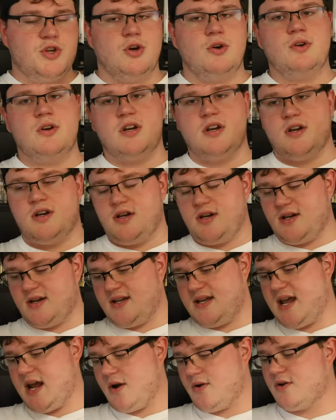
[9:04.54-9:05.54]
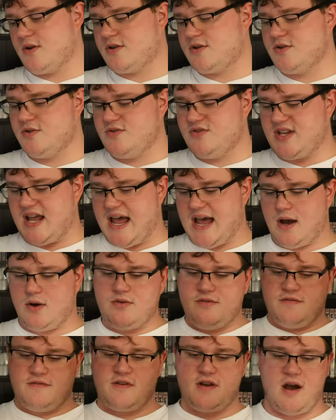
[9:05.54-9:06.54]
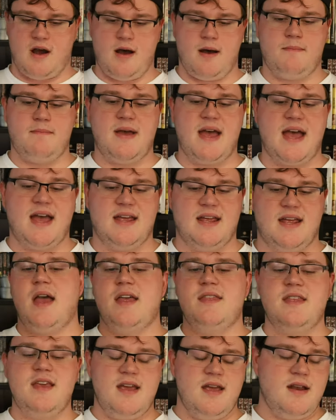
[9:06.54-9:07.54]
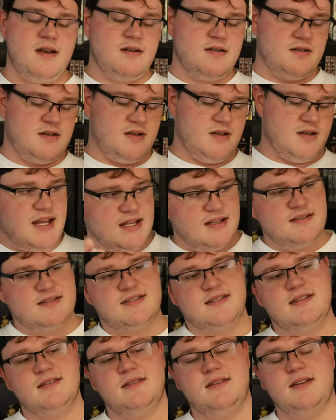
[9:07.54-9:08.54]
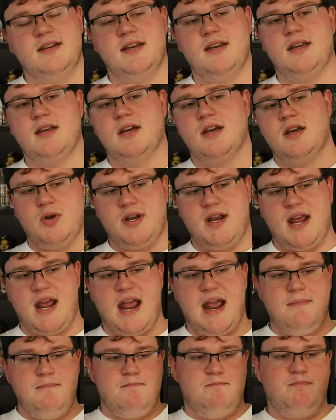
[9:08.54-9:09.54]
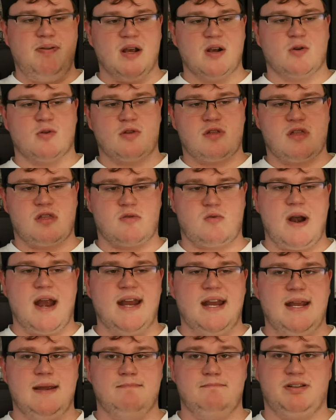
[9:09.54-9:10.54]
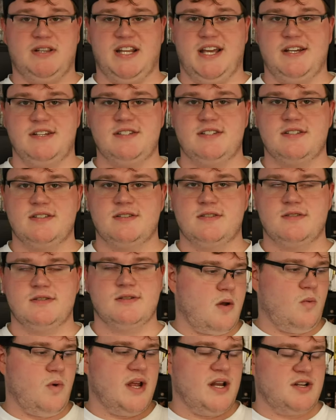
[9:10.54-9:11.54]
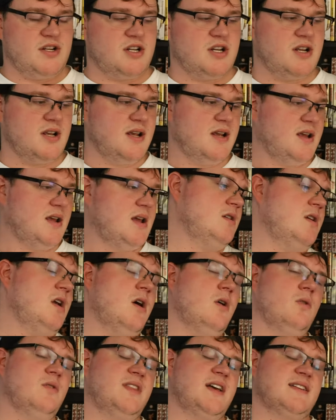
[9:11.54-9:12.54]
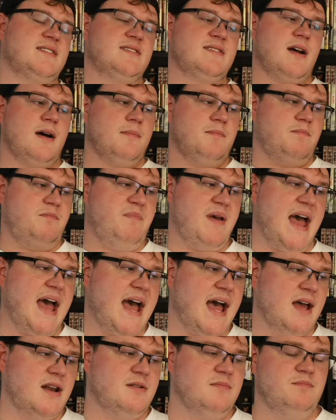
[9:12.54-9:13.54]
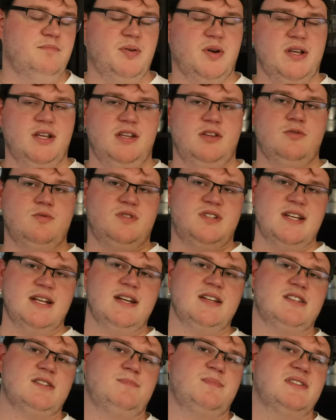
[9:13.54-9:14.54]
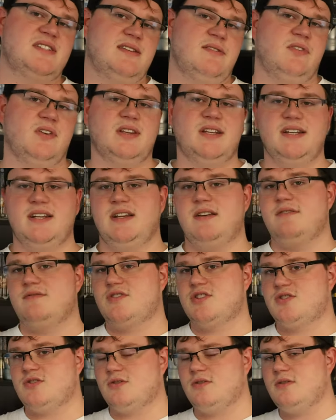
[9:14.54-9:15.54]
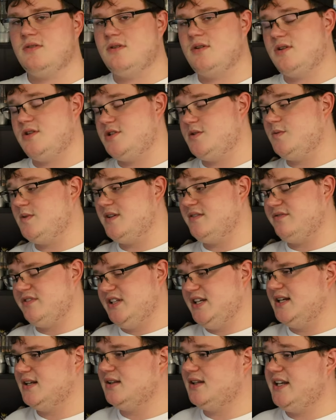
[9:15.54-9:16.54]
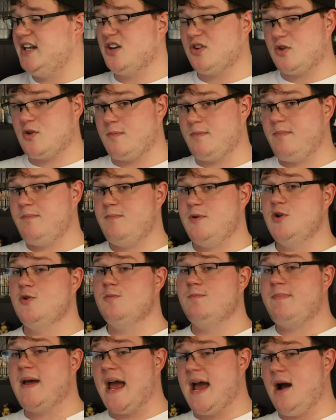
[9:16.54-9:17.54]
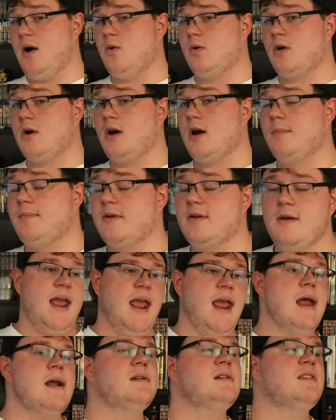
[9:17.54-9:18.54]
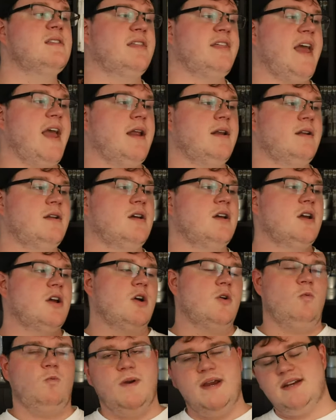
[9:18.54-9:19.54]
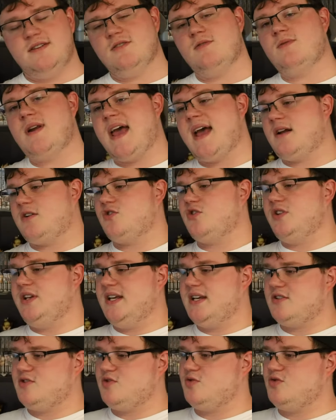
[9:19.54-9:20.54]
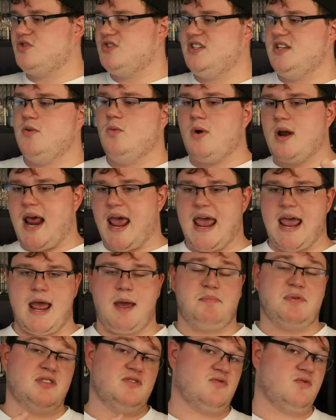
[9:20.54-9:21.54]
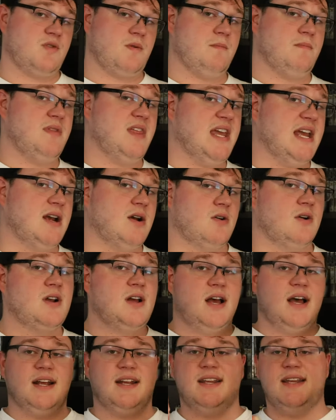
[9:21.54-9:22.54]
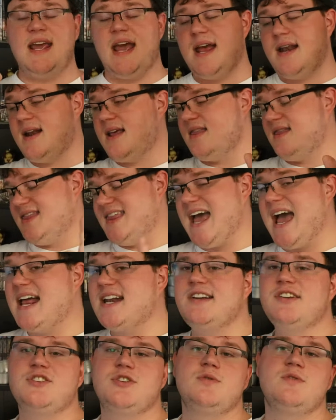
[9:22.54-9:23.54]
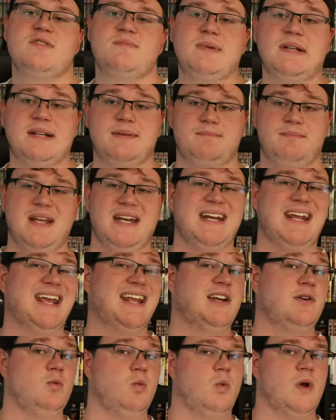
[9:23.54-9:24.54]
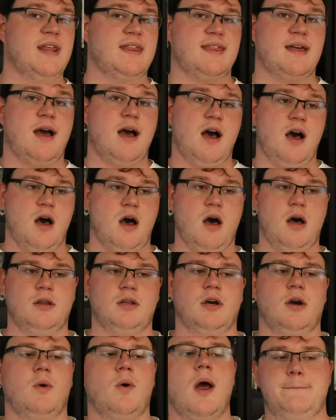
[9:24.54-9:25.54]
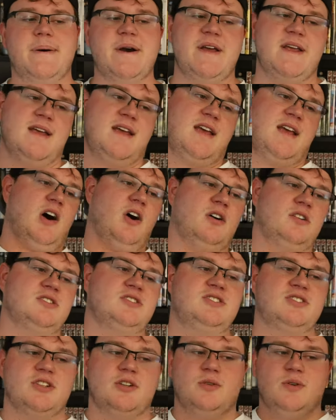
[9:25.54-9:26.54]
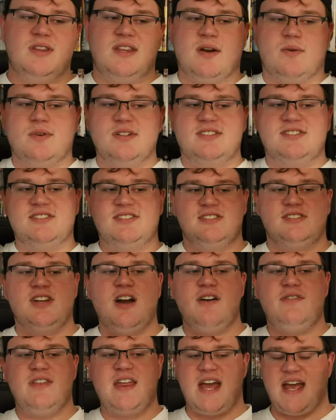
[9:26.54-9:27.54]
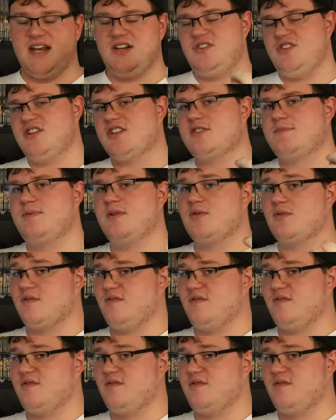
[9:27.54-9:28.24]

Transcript: took characters out of combat and then instantly put a bigger threat in place. Which, no, that's not bad, but you did it specifically to give Lena Lee her new power-up, and then we don't actually get to see what happens from there. Again, that issue has been mitigated with Hollow. But also, there was stuff that had just been